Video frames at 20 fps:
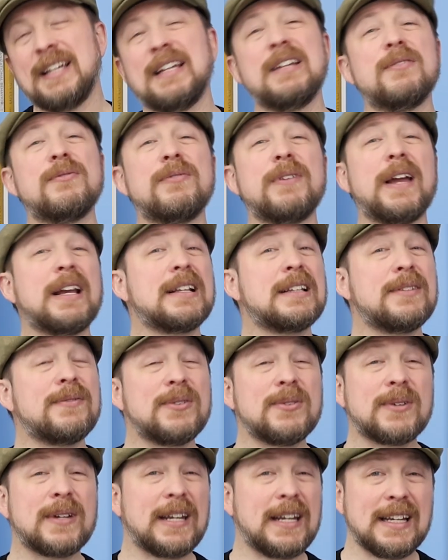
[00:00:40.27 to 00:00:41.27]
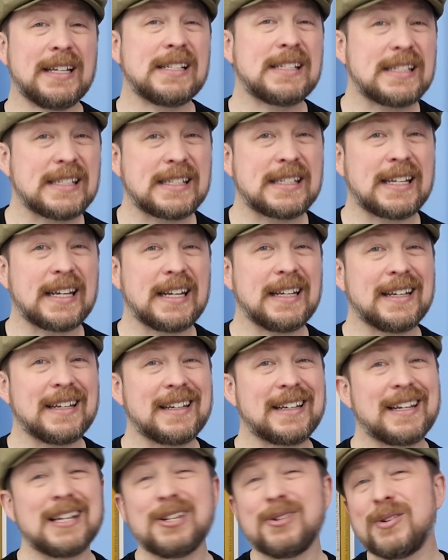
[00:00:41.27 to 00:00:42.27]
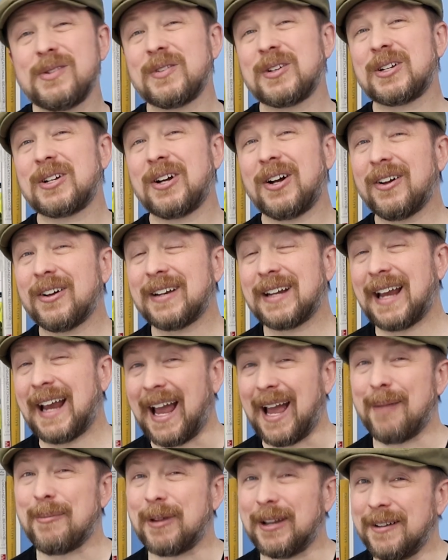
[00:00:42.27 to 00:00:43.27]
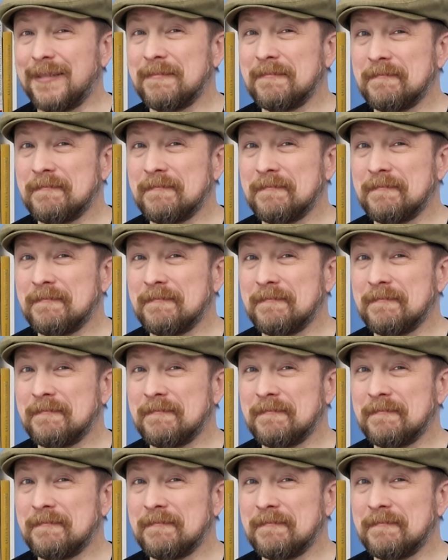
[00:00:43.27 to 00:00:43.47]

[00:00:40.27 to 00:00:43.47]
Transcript: In fact, if you can't sustain it, can you even call it a habit?